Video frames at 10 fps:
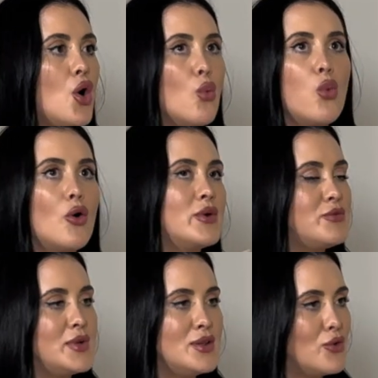what
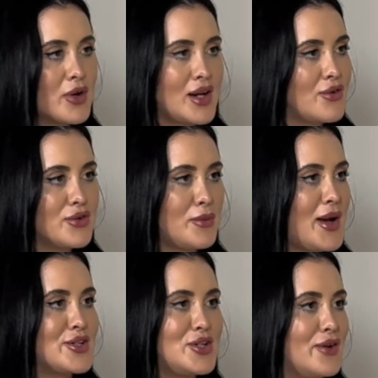we've been looking at for the
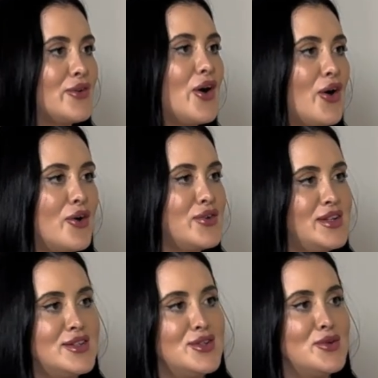past year and a half
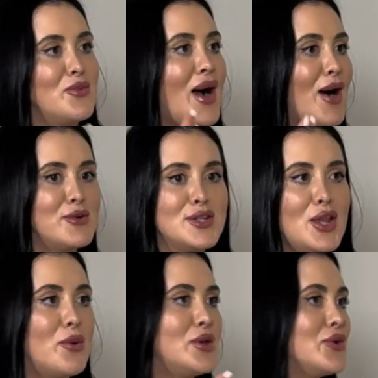into how to
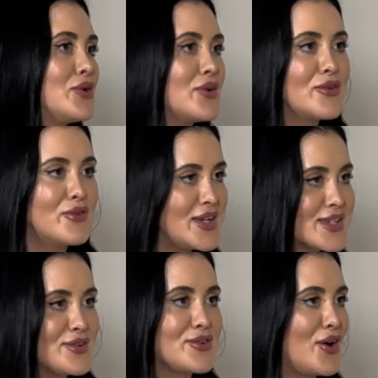lower your
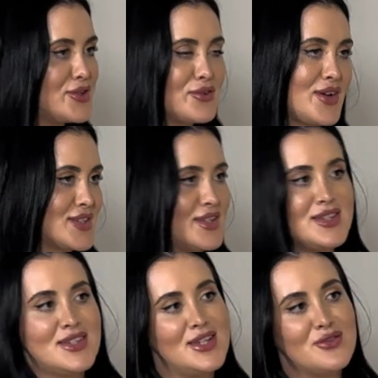risk of cardiovascular
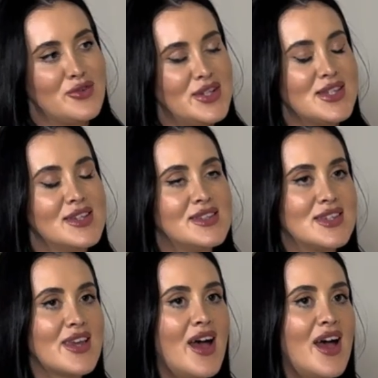disease, for instance,